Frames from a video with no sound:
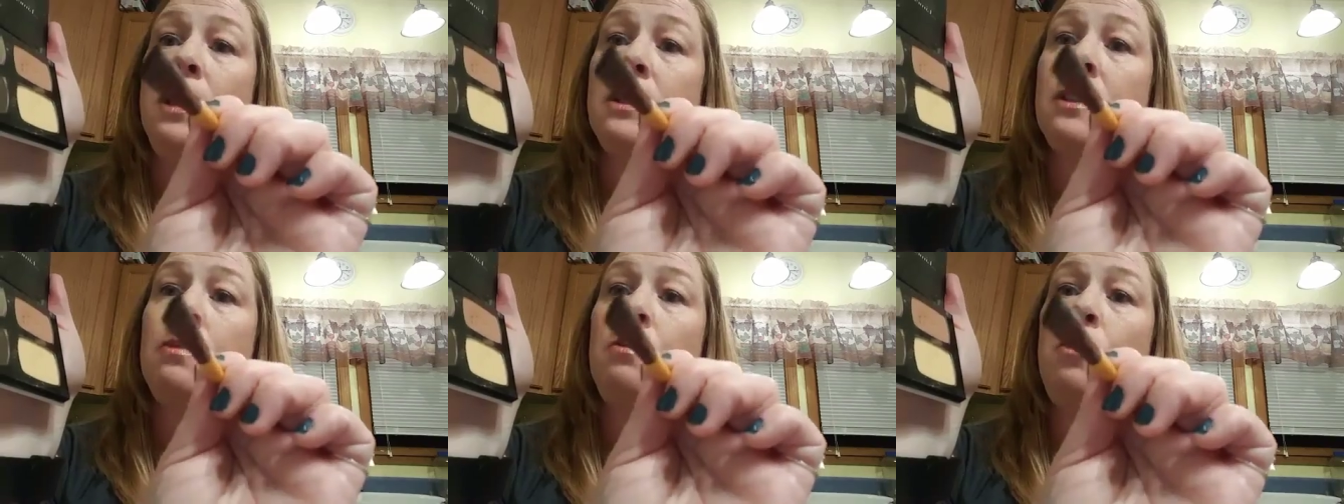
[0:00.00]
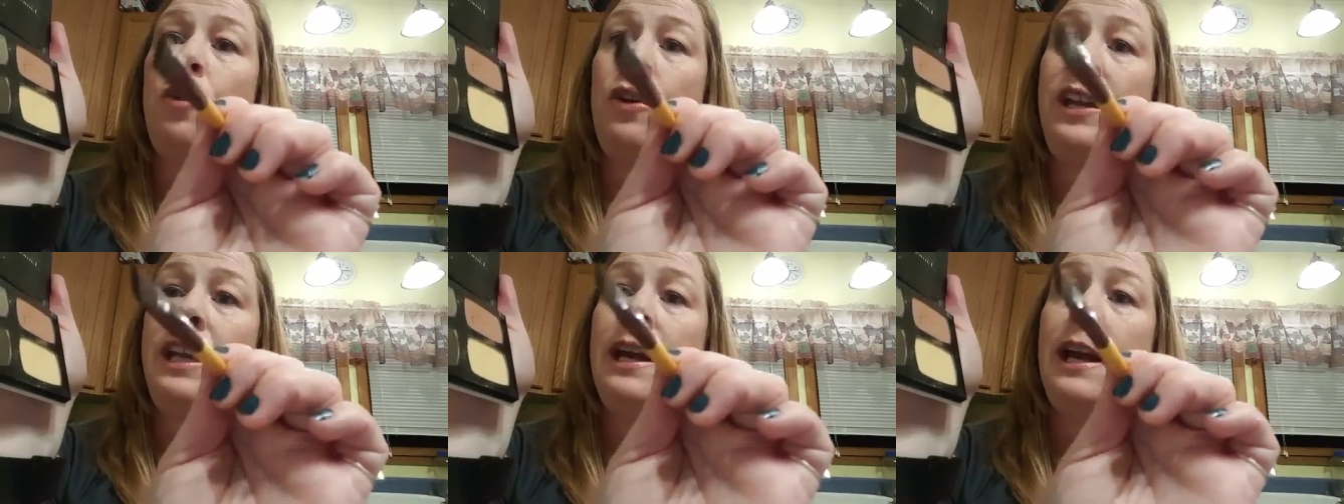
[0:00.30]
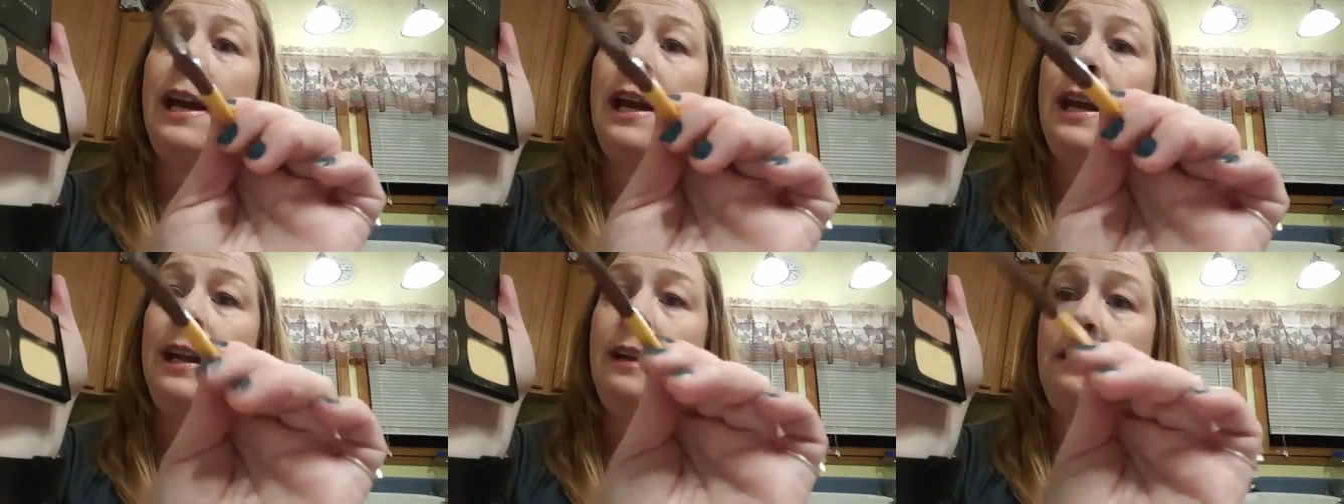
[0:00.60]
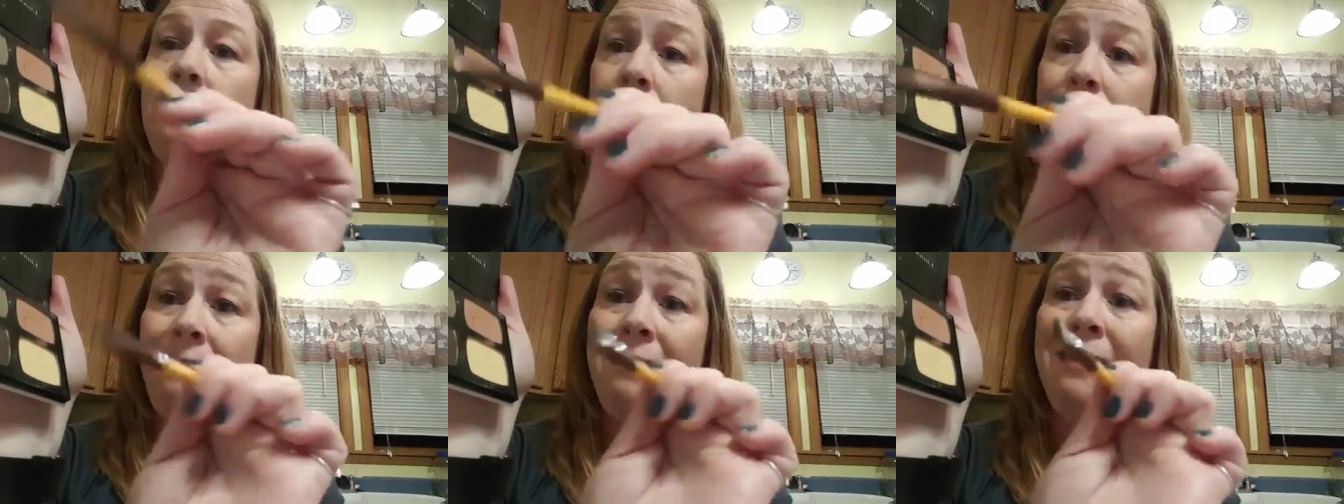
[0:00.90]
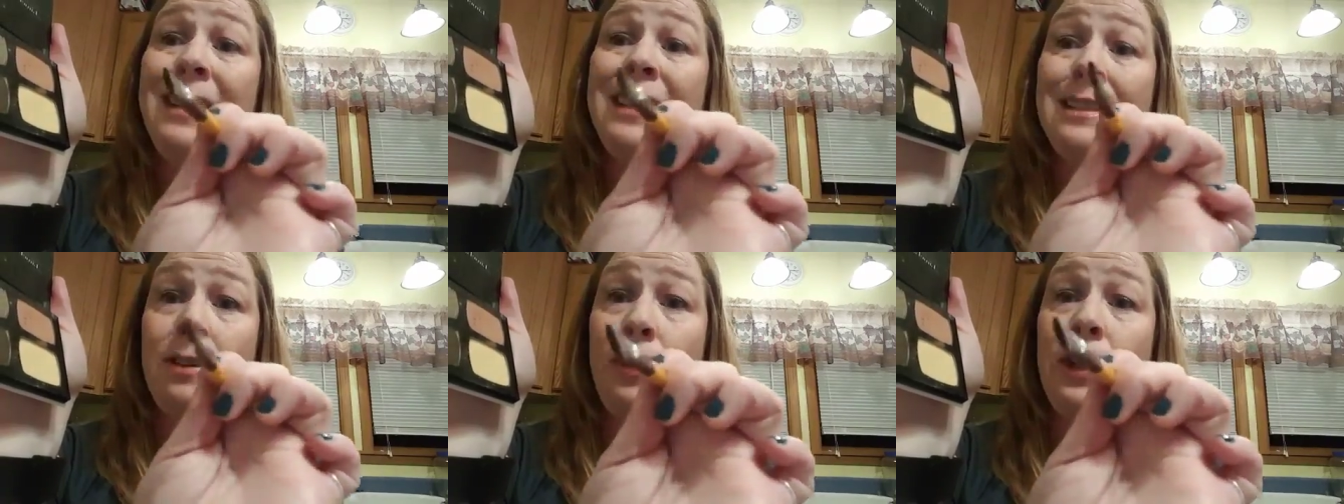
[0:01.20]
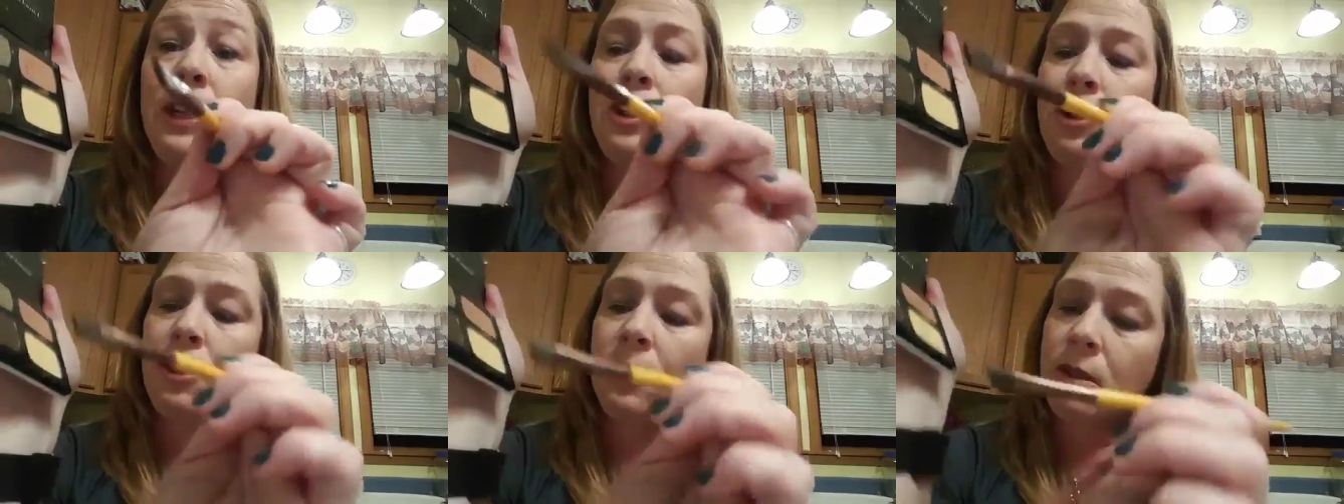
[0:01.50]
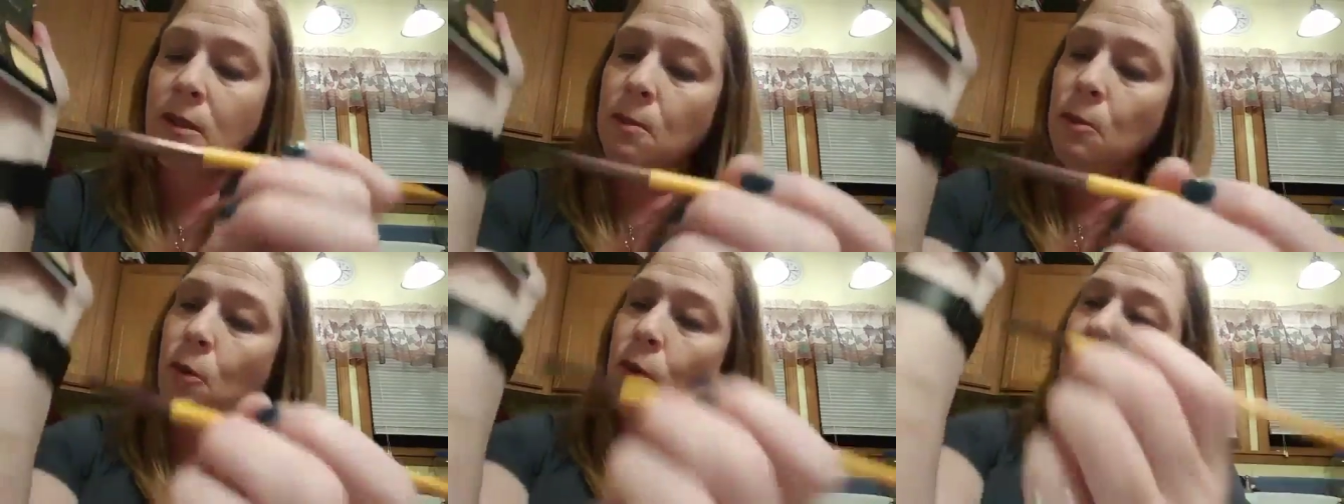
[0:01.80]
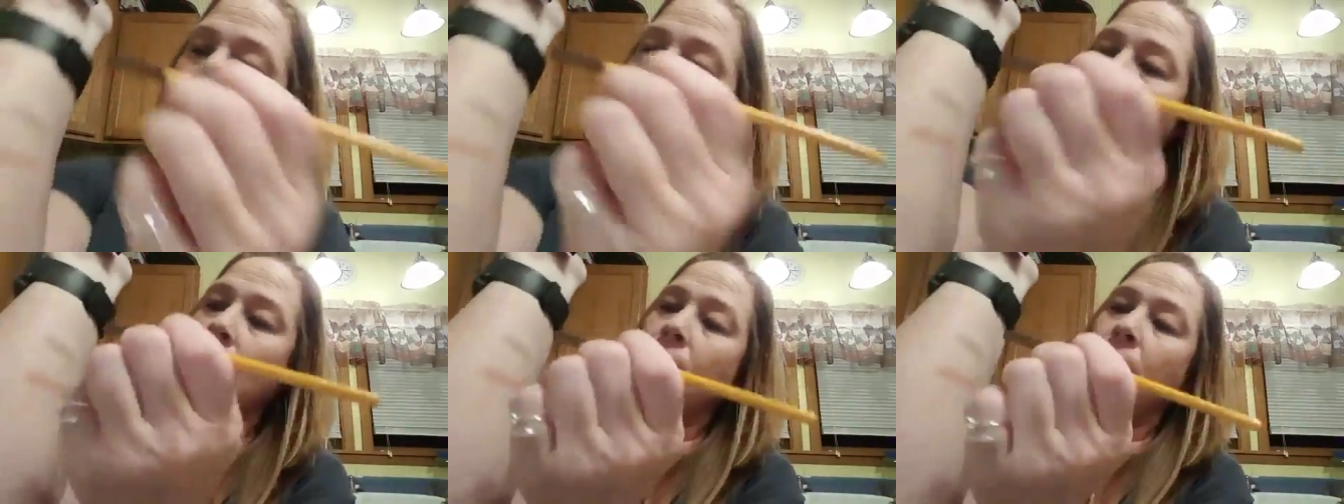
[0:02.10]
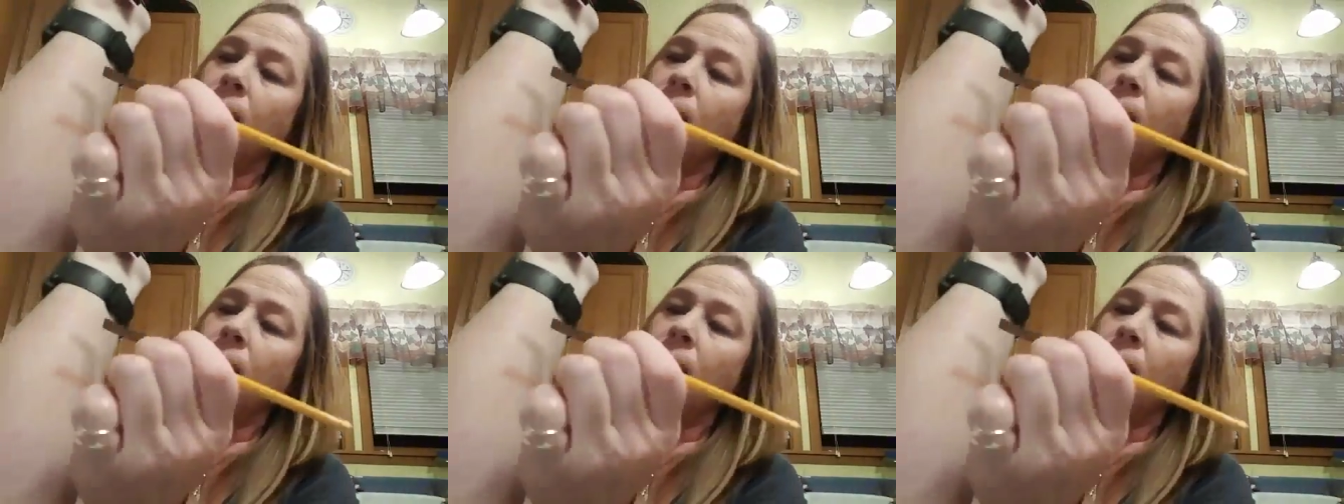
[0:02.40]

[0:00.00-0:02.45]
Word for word: smoky eye? This will get you a smoky eye.